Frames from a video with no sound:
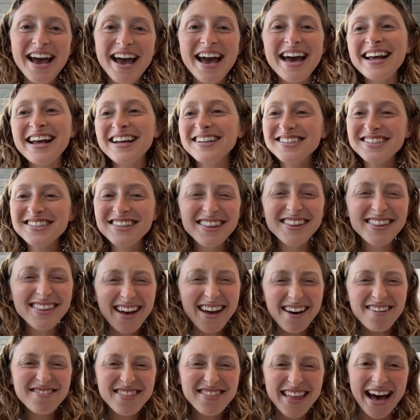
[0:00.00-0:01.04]
And I just
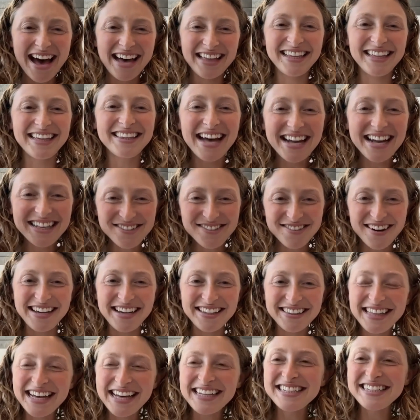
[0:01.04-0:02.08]
love that. Like, that's
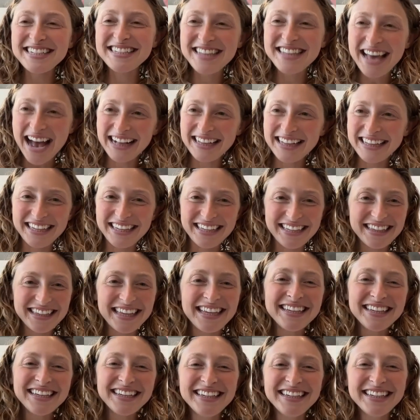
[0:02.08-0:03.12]
right. That's exactly
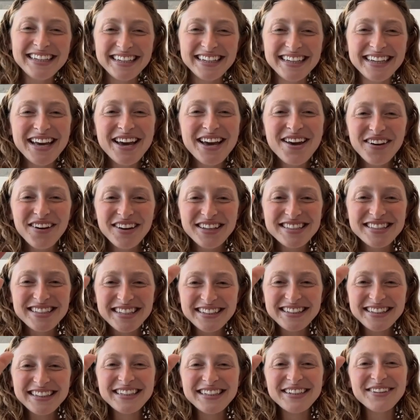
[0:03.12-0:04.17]

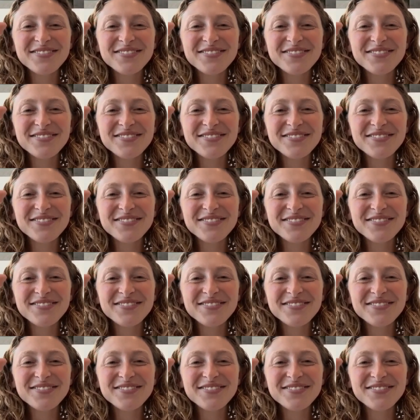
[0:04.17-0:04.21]
silly,